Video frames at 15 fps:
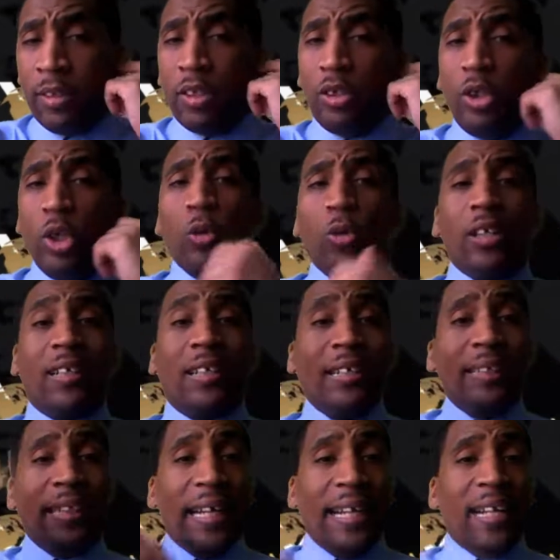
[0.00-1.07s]
you will
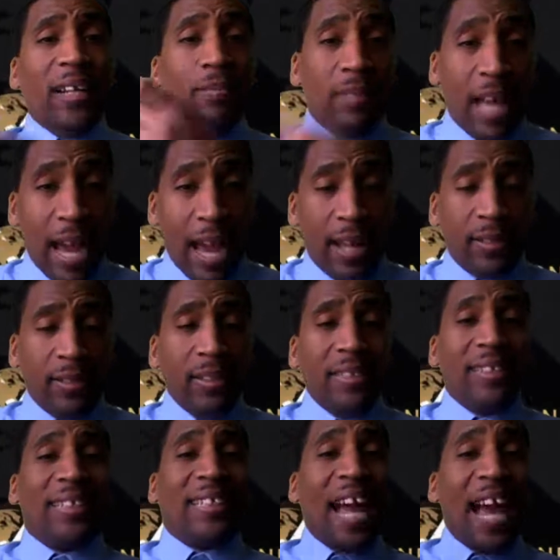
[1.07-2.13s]
condemn that,
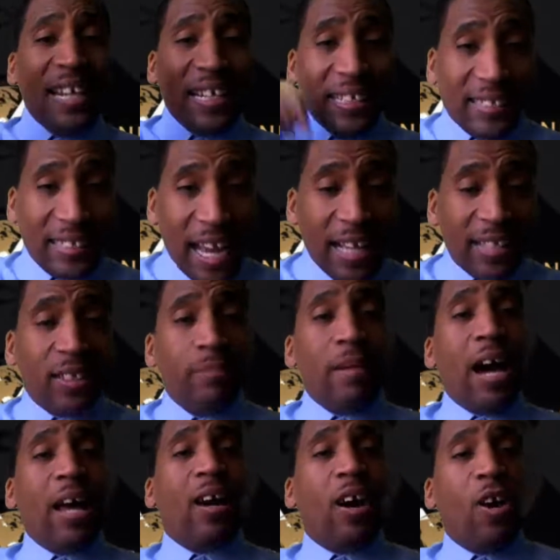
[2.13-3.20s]
challenge that.
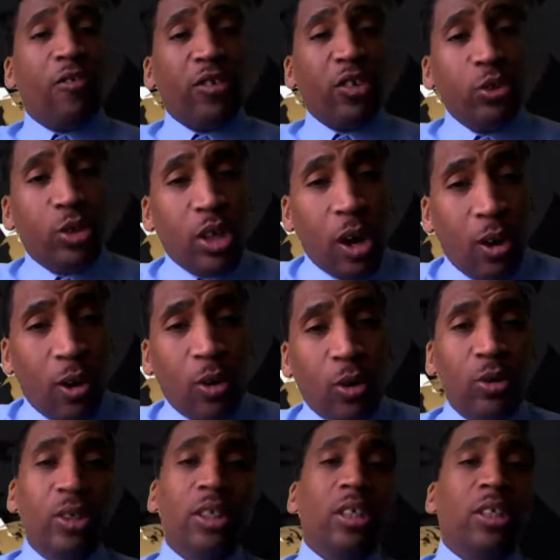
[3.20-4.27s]
Somebody offer you
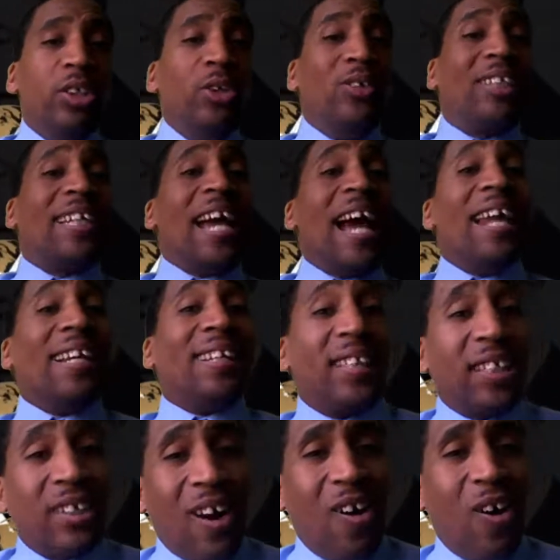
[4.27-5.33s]
gold, you challenge
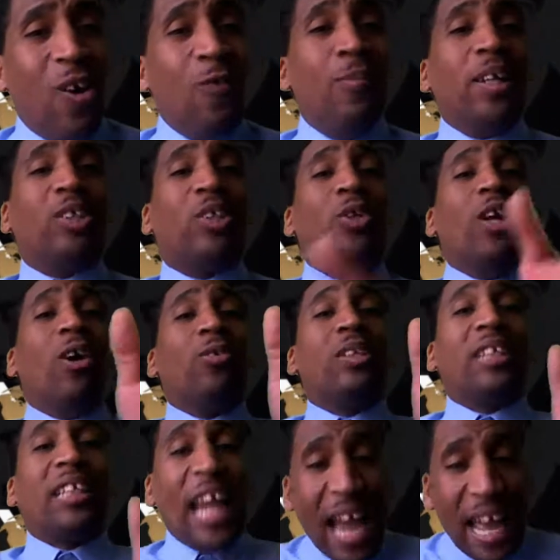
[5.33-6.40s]
the gold, but you don't
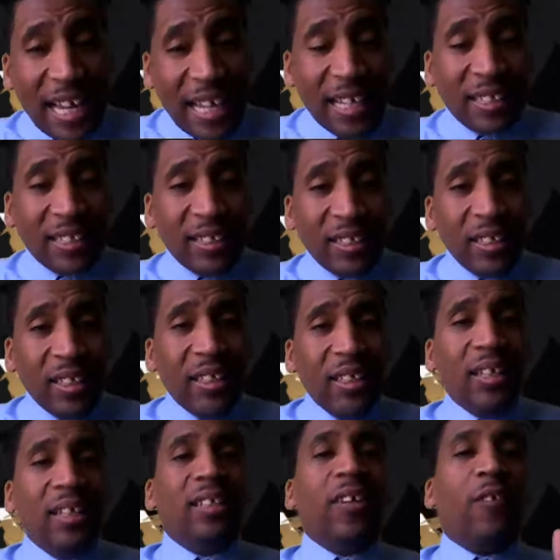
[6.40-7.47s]
challenge
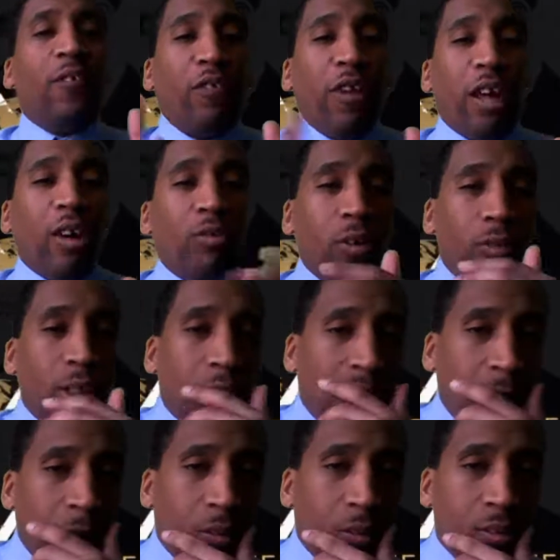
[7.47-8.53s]
the Federal
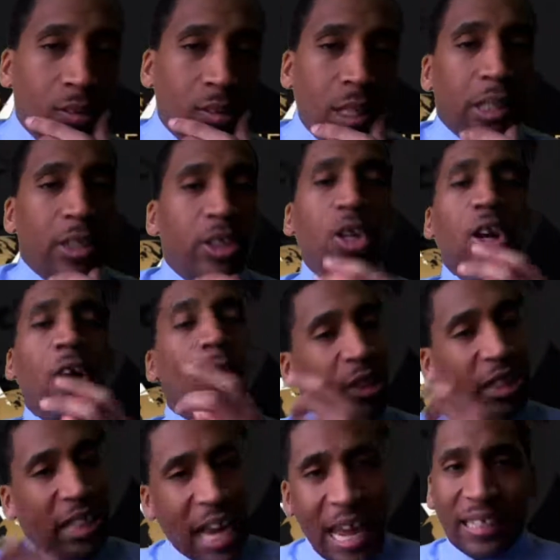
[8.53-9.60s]
Reserve. You don't
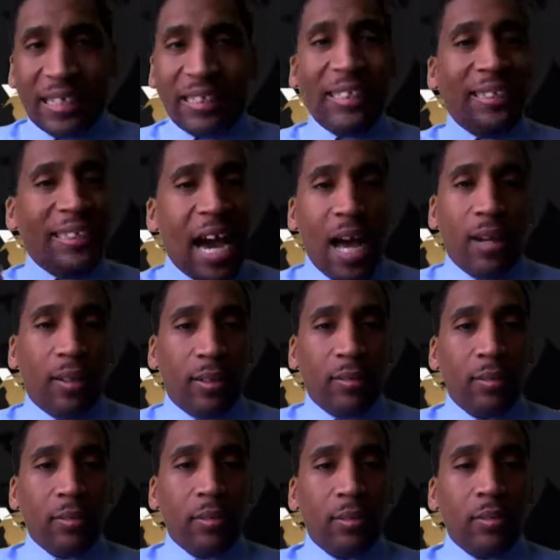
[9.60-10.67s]
challenge the dollar.
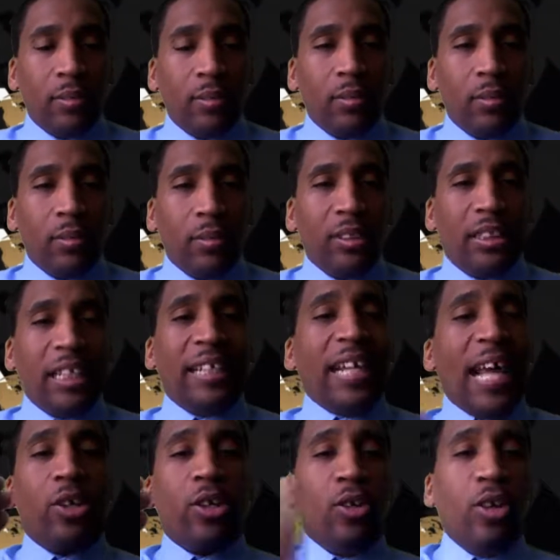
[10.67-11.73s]
Just
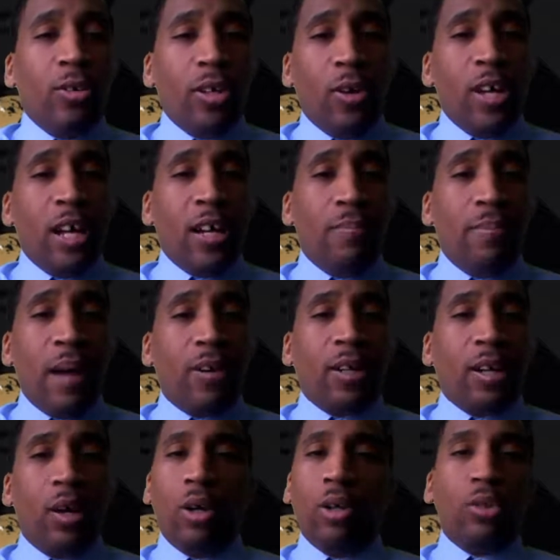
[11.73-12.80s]
like you don't know nothing about
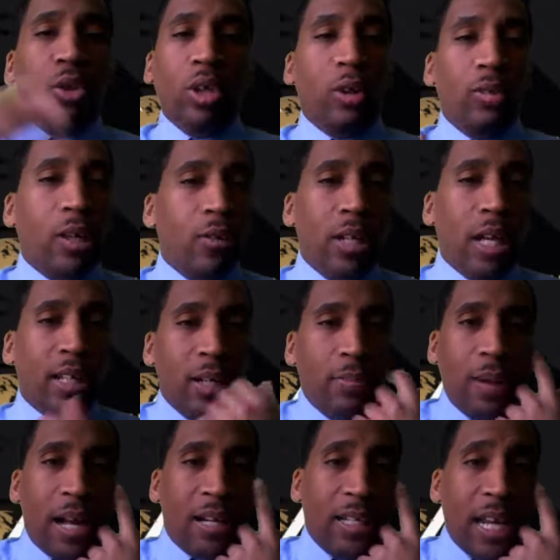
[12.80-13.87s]
gold, you don't know nothing
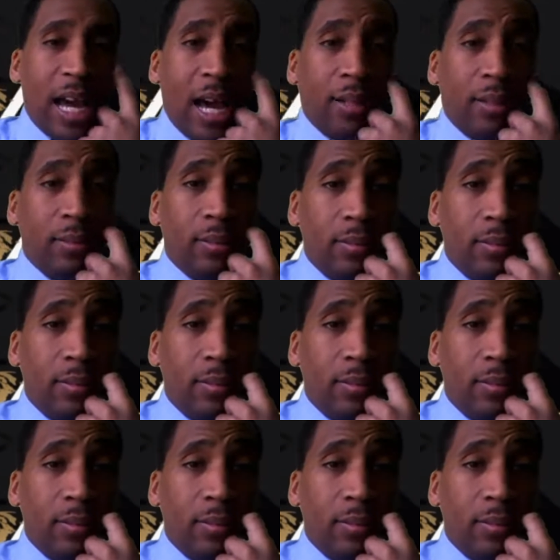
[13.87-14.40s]
about the dollar.